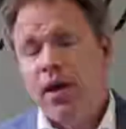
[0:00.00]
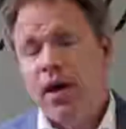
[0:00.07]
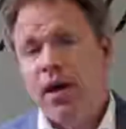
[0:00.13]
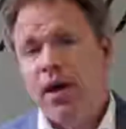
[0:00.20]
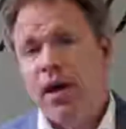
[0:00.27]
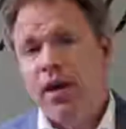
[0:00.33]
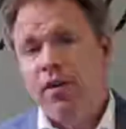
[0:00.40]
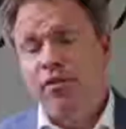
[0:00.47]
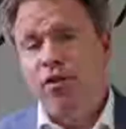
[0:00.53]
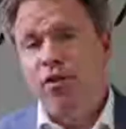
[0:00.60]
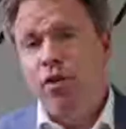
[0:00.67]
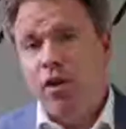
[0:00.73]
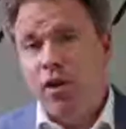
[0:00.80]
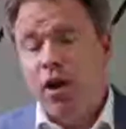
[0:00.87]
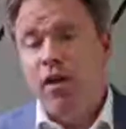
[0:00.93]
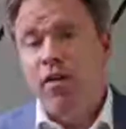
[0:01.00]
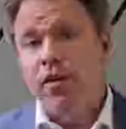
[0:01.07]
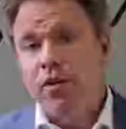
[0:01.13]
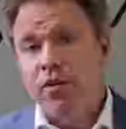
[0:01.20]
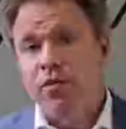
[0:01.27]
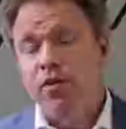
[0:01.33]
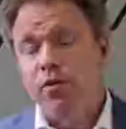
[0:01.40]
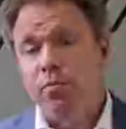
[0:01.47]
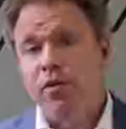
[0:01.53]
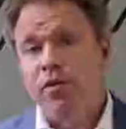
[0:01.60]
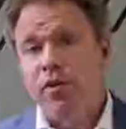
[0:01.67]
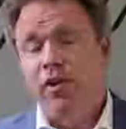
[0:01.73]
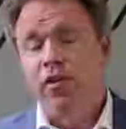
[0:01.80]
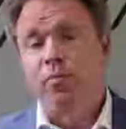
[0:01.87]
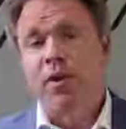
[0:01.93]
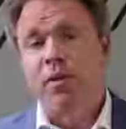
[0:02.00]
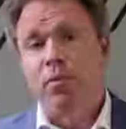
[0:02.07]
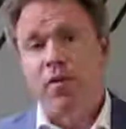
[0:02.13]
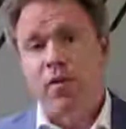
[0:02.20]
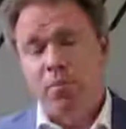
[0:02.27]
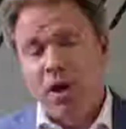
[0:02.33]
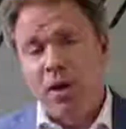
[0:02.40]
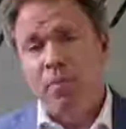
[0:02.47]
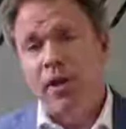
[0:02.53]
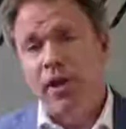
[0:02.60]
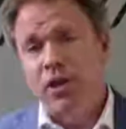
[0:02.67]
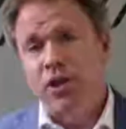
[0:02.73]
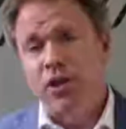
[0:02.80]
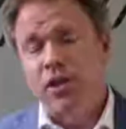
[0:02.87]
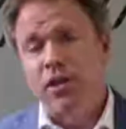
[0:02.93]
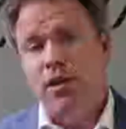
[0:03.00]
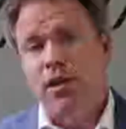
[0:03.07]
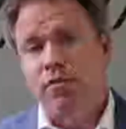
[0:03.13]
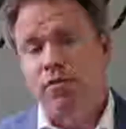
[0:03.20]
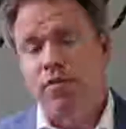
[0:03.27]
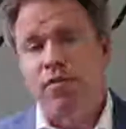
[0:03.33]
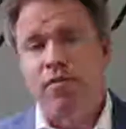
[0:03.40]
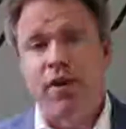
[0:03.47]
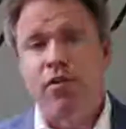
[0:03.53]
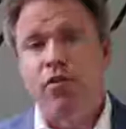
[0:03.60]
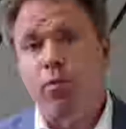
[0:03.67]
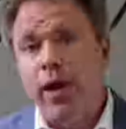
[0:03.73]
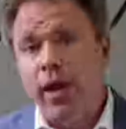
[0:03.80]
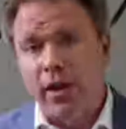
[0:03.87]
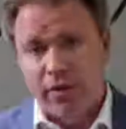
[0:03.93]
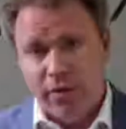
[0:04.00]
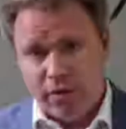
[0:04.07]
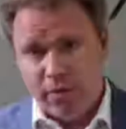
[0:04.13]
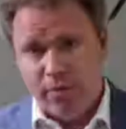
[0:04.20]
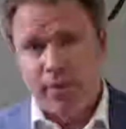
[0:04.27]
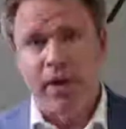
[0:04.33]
And so a lot of the concern in Brazil has been about the population of Venezuelans